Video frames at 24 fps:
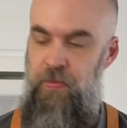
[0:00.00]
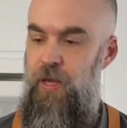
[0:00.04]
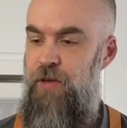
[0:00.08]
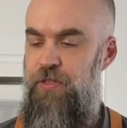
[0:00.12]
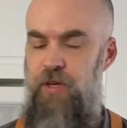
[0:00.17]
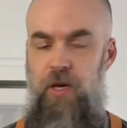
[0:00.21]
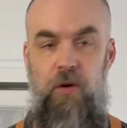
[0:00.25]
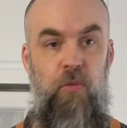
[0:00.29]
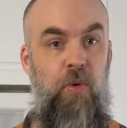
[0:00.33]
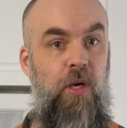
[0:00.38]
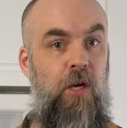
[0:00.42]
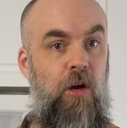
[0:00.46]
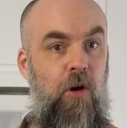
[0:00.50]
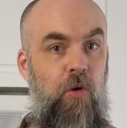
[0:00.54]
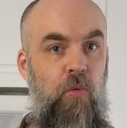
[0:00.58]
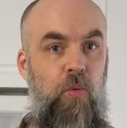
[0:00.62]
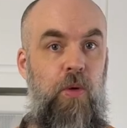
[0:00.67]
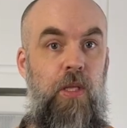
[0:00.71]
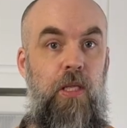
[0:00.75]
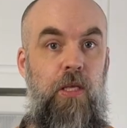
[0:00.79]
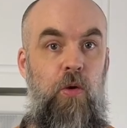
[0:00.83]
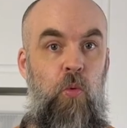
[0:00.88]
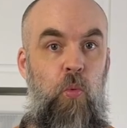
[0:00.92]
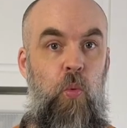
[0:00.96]
I thought it would go
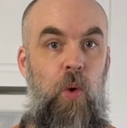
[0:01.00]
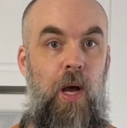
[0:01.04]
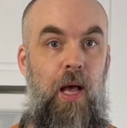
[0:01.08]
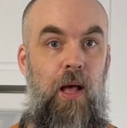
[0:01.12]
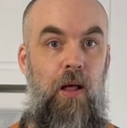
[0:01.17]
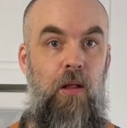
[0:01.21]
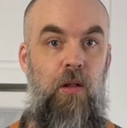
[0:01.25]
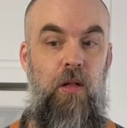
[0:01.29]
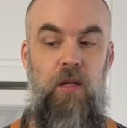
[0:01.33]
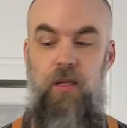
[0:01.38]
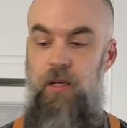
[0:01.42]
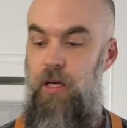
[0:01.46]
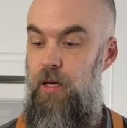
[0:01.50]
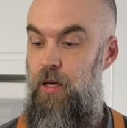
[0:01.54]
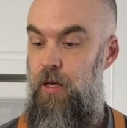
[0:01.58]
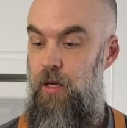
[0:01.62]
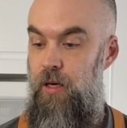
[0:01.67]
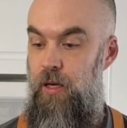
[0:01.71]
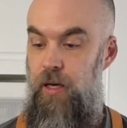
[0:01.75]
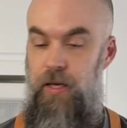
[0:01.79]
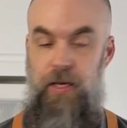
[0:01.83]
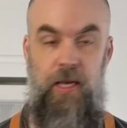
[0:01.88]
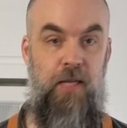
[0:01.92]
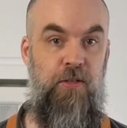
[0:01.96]
really
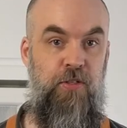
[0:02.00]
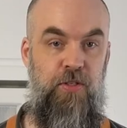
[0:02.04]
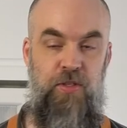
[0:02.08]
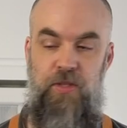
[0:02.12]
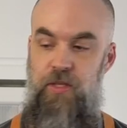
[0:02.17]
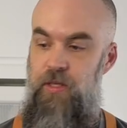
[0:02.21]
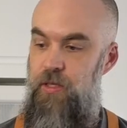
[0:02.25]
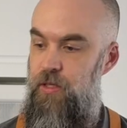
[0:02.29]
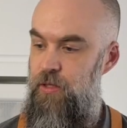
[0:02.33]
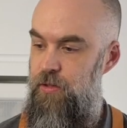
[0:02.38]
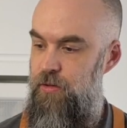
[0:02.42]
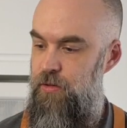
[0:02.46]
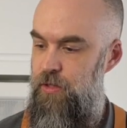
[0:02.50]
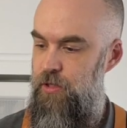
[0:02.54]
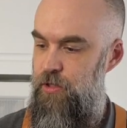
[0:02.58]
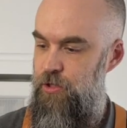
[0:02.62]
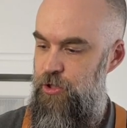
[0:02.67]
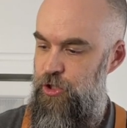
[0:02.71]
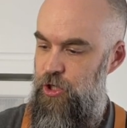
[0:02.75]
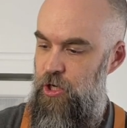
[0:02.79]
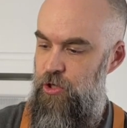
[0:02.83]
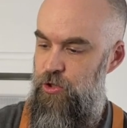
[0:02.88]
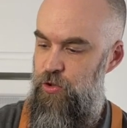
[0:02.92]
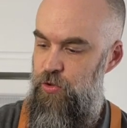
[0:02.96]
well against the
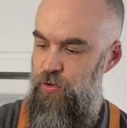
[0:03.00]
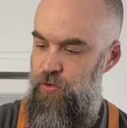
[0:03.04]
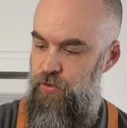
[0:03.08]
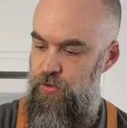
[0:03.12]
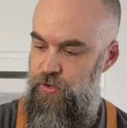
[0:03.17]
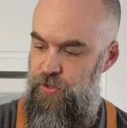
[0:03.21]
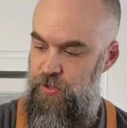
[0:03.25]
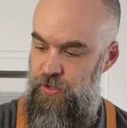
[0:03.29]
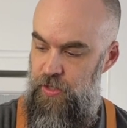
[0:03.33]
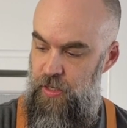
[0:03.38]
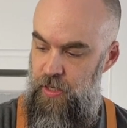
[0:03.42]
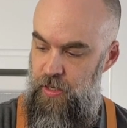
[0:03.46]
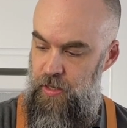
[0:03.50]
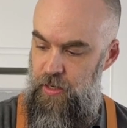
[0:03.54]
chartreuse.